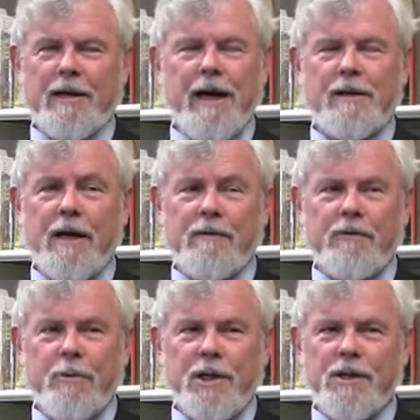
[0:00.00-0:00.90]
I, I, doubt
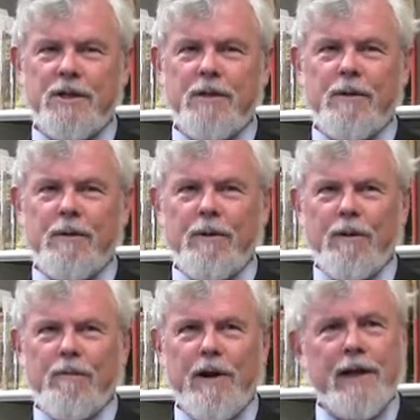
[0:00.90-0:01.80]
very much that you can
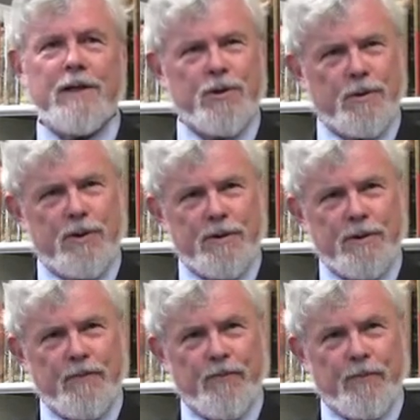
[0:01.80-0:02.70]
find a source.